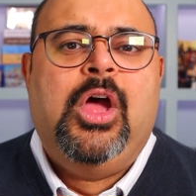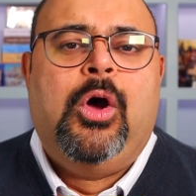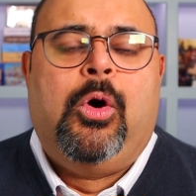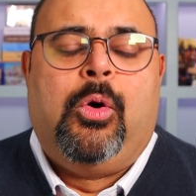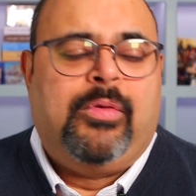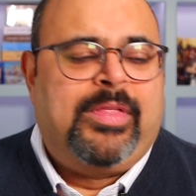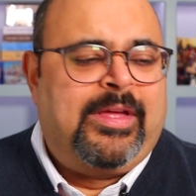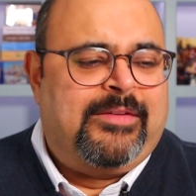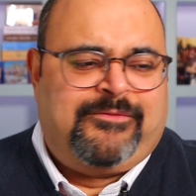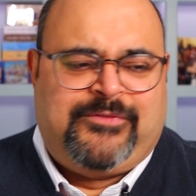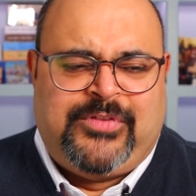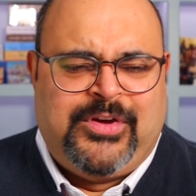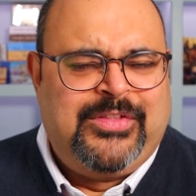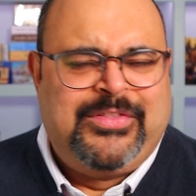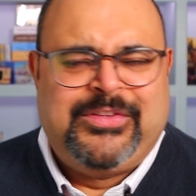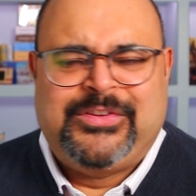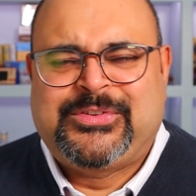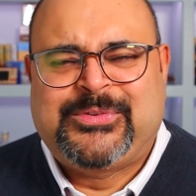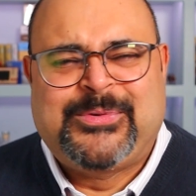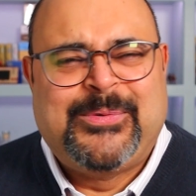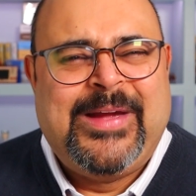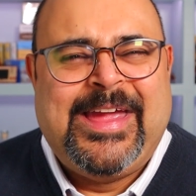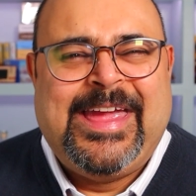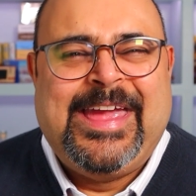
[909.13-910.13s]
or that furthest
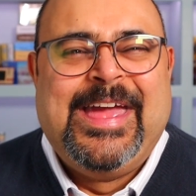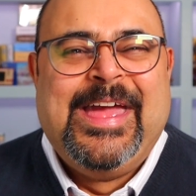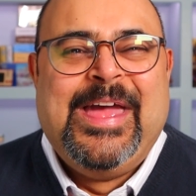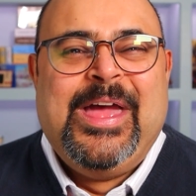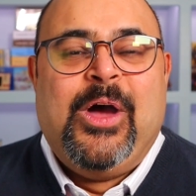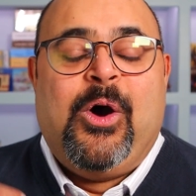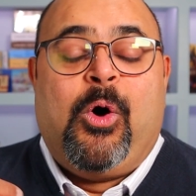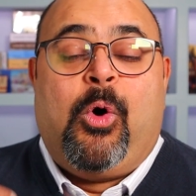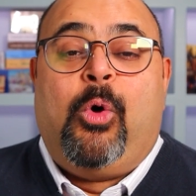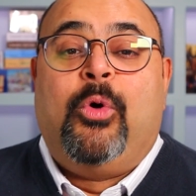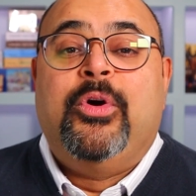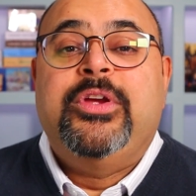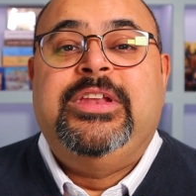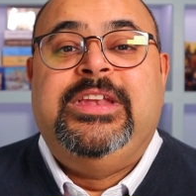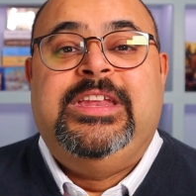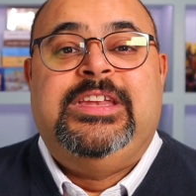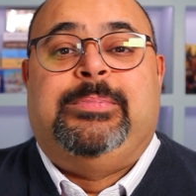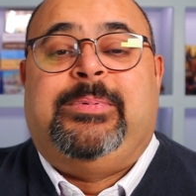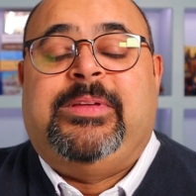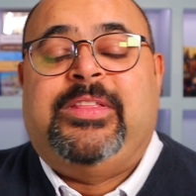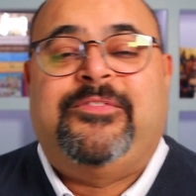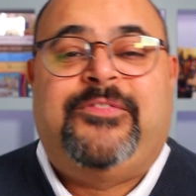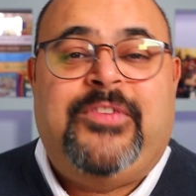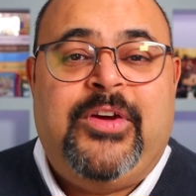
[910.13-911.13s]
square, or you need
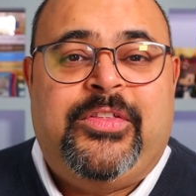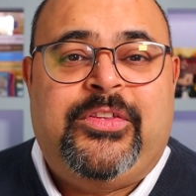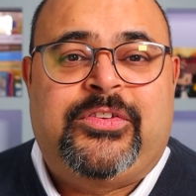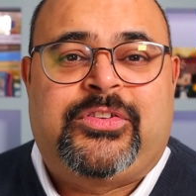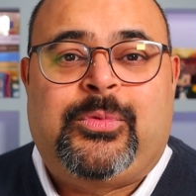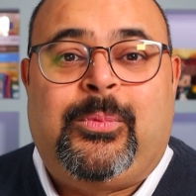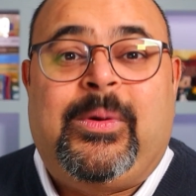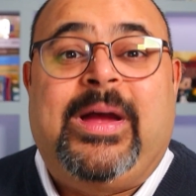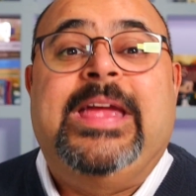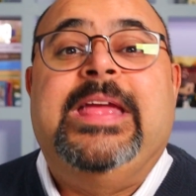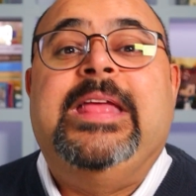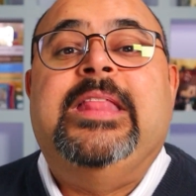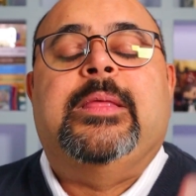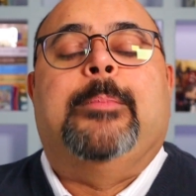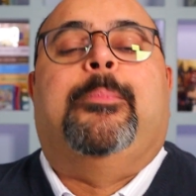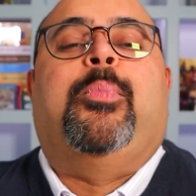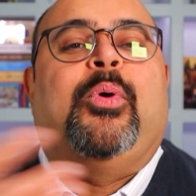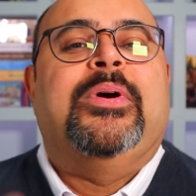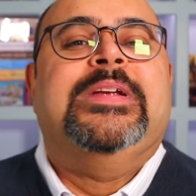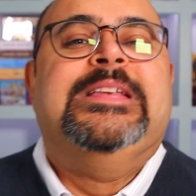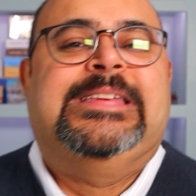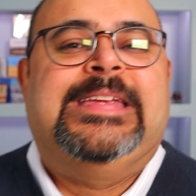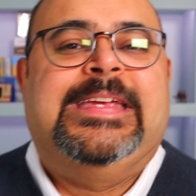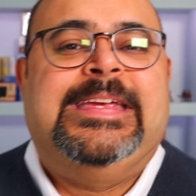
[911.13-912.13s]
to be the furthest away. The
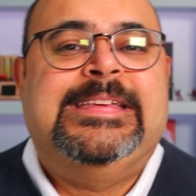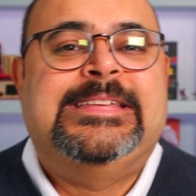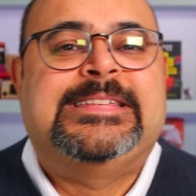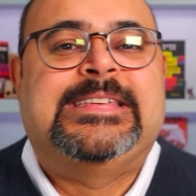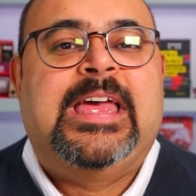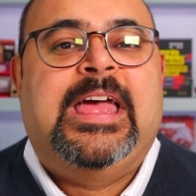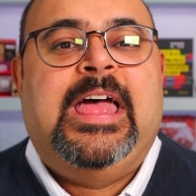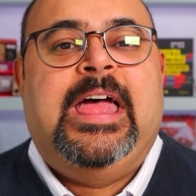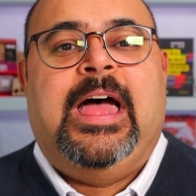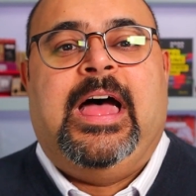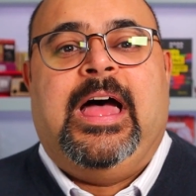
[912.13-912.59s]
point is,